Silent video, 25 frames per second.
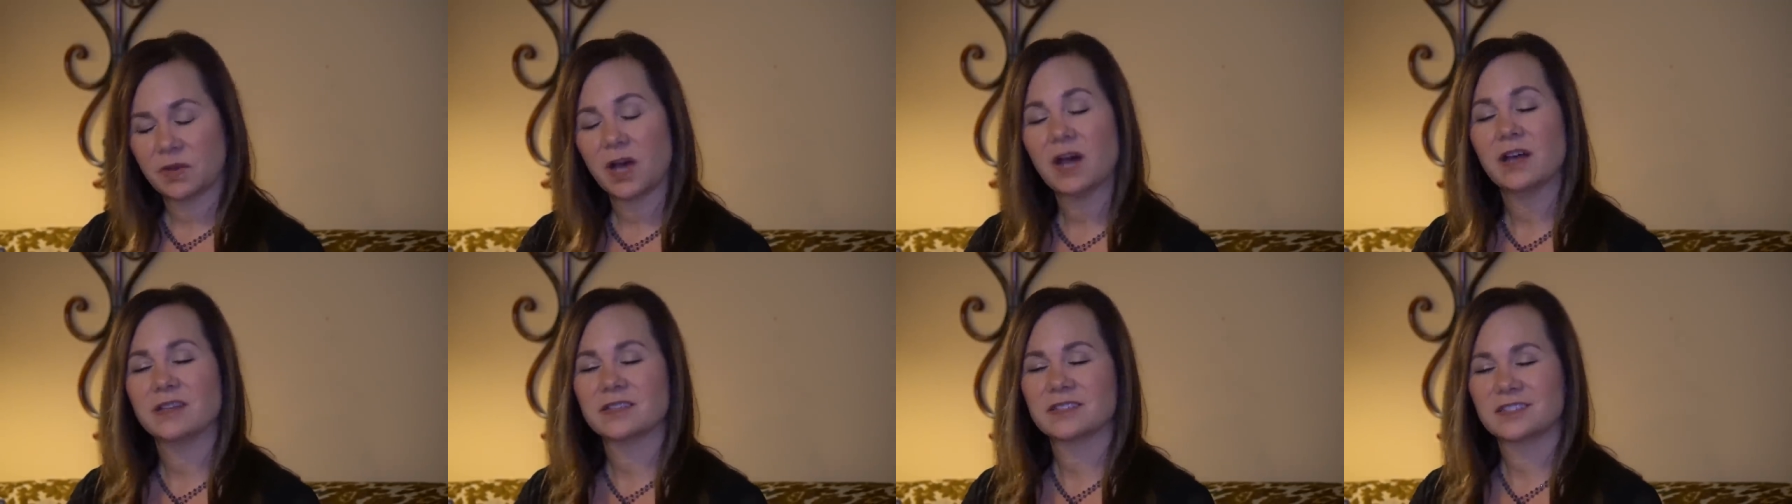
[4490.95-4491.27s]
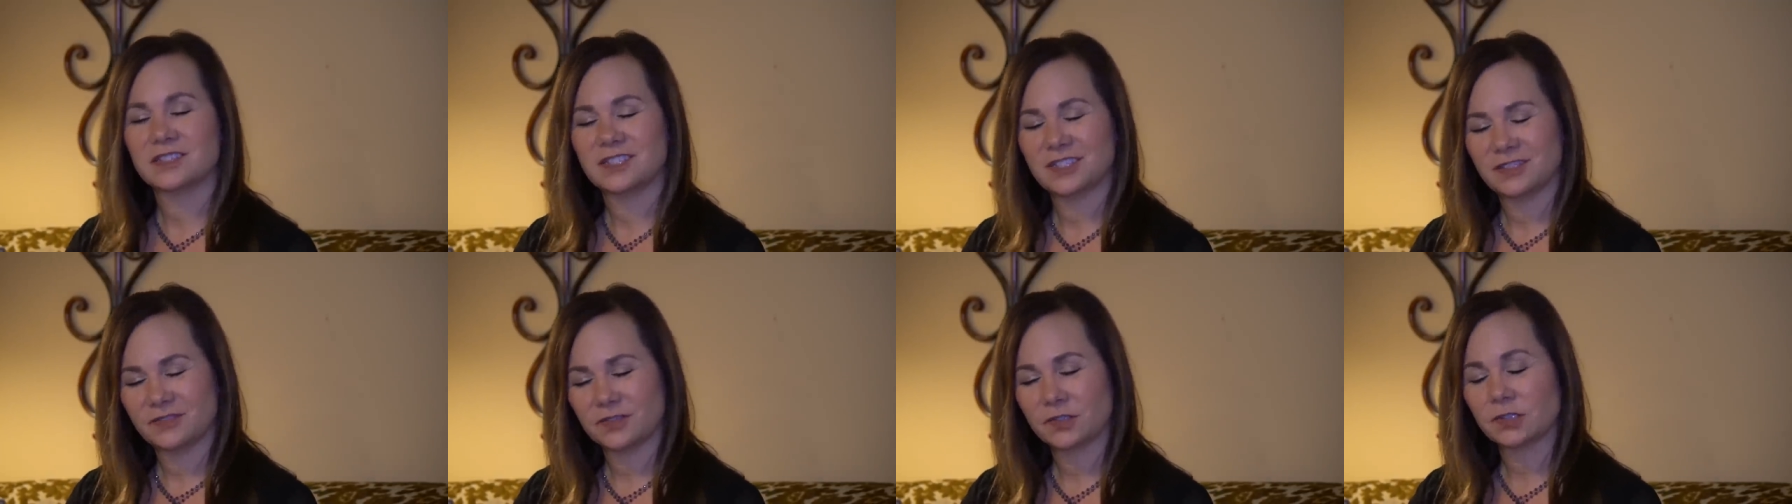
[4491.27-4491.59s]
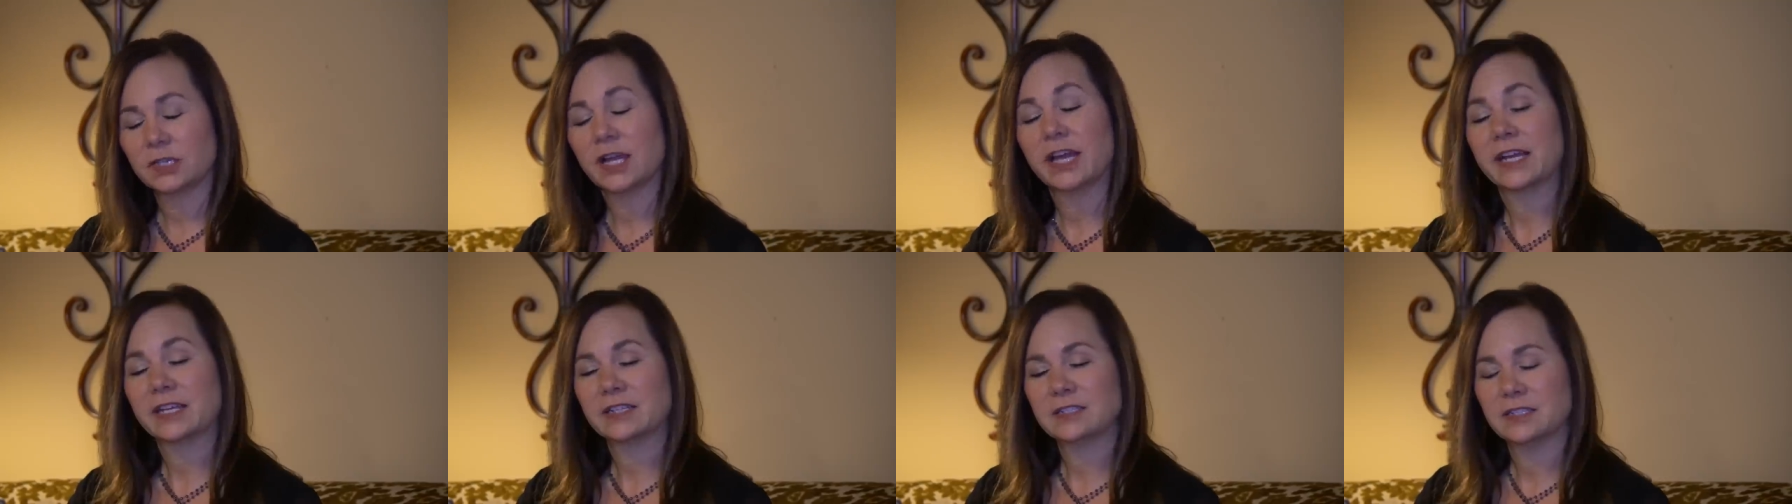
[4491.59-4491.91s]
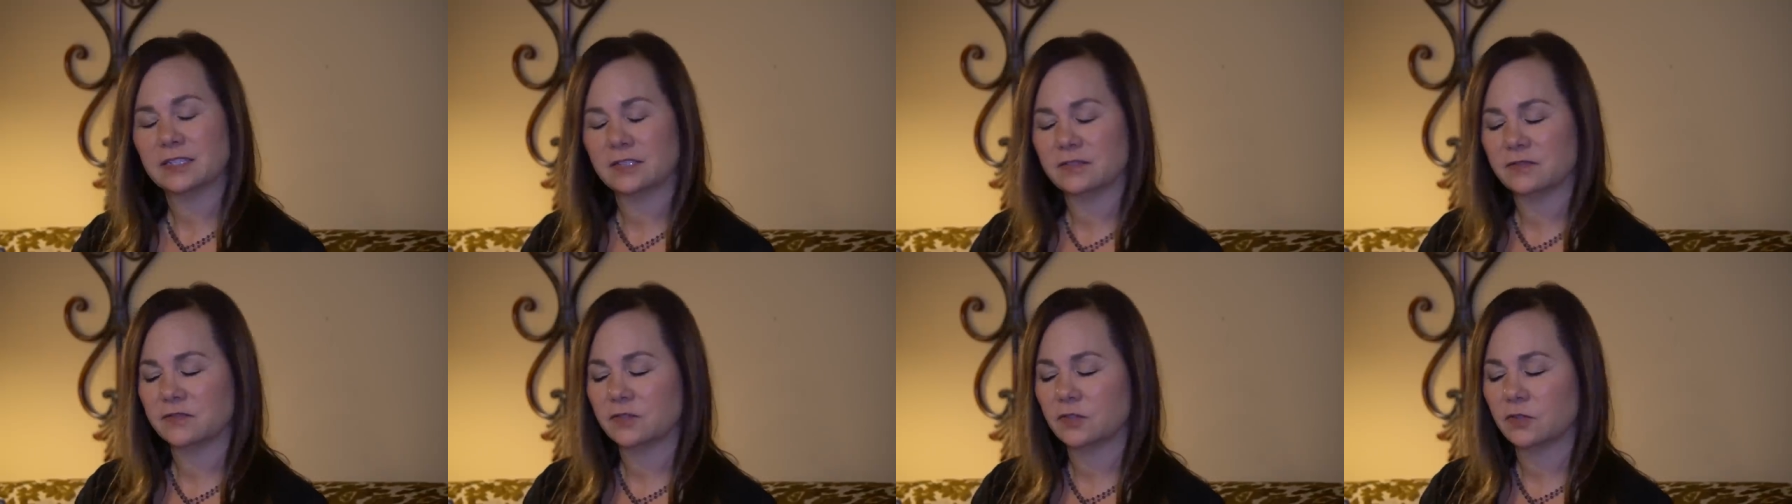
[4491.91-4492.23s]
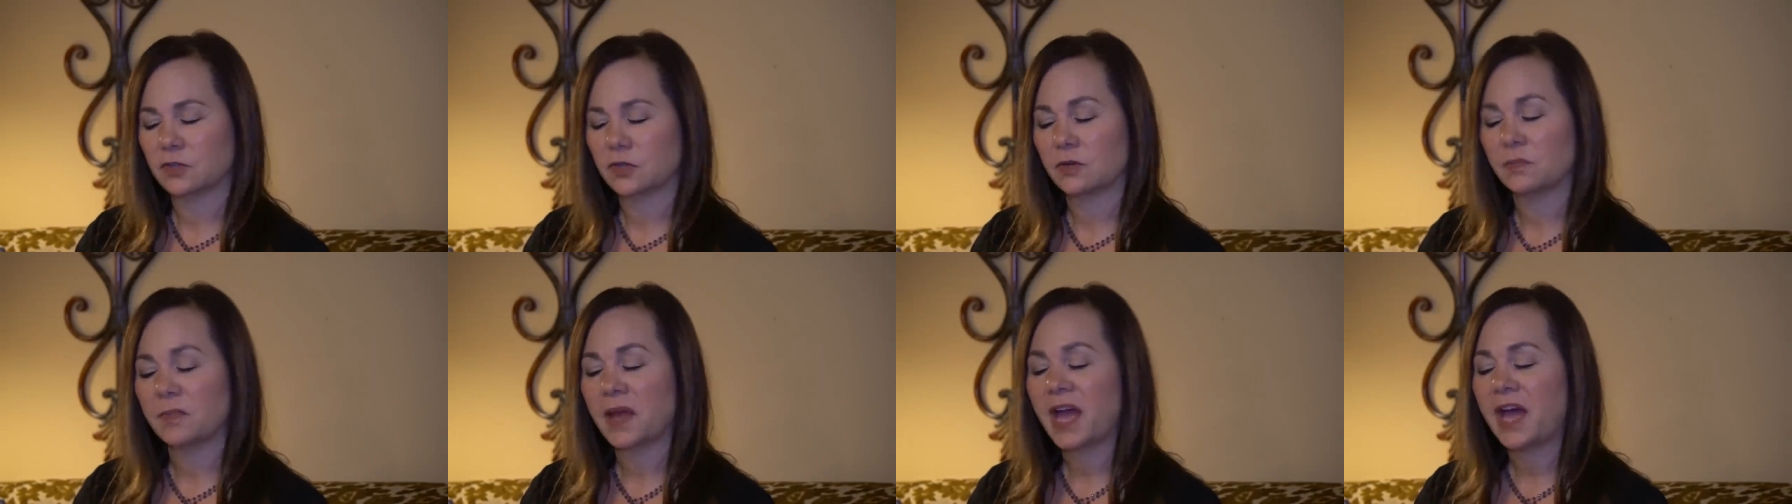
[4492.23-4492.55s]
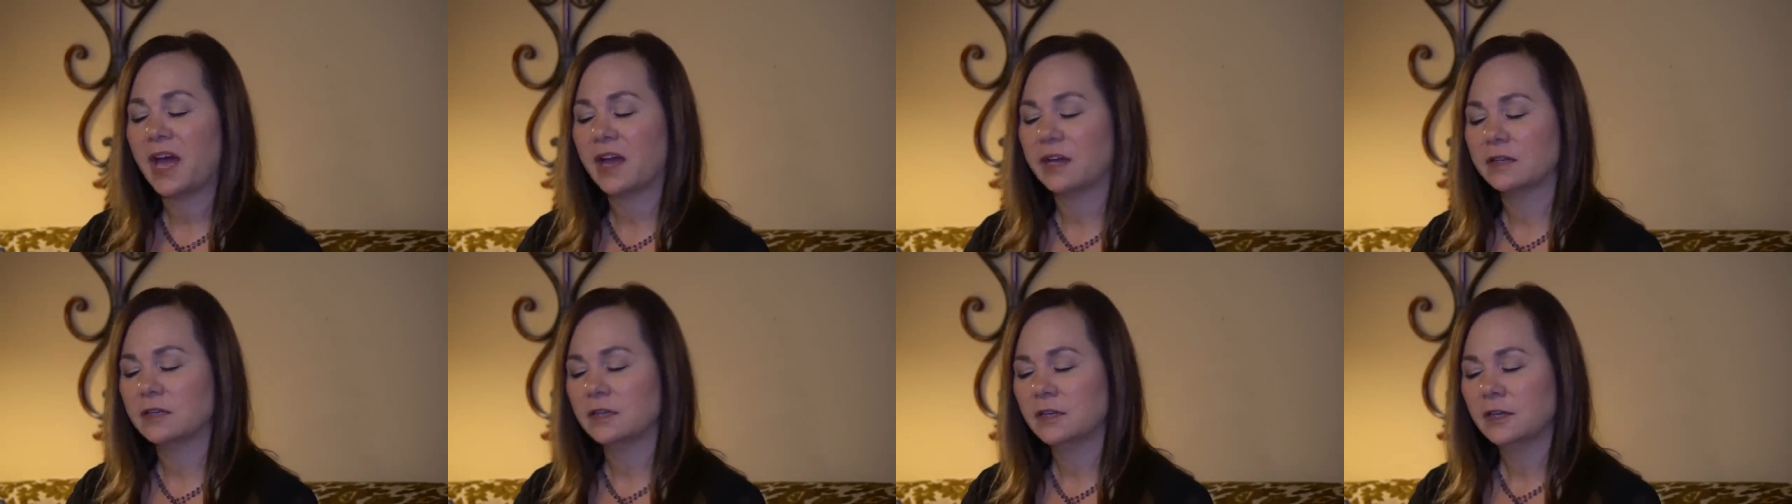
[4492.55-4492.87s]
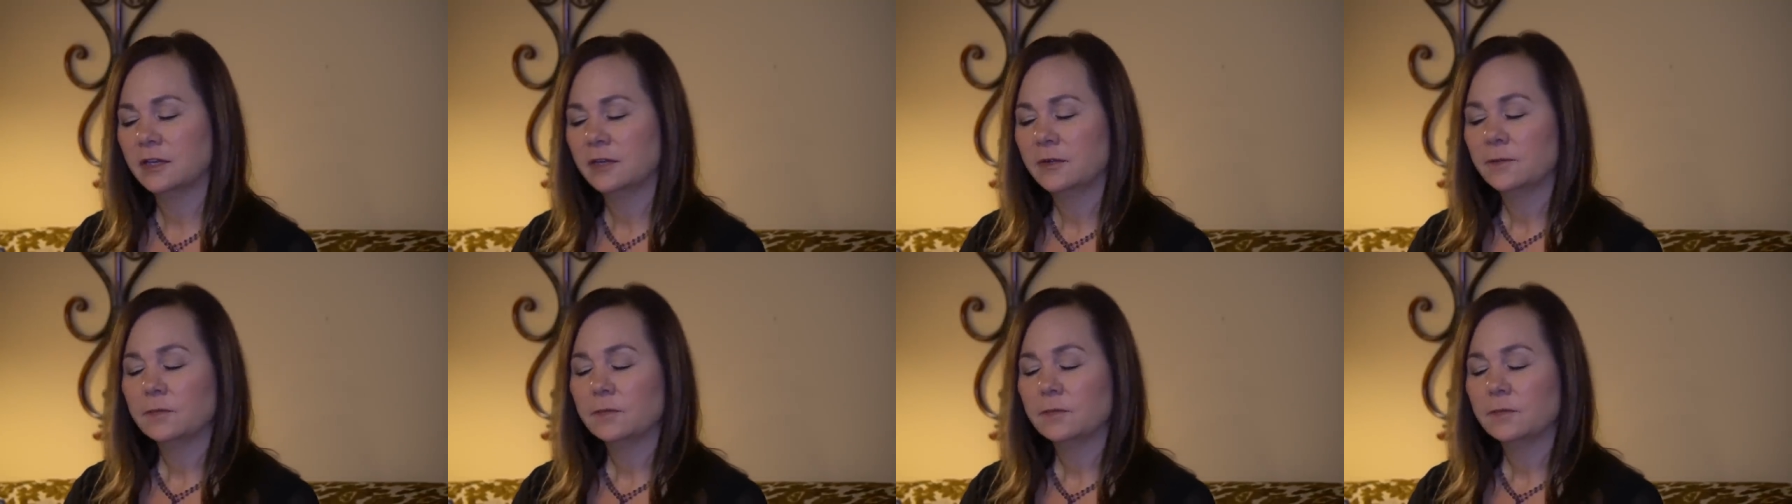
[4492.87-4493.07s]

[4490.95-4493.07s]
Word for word: positive or negative, good or bad.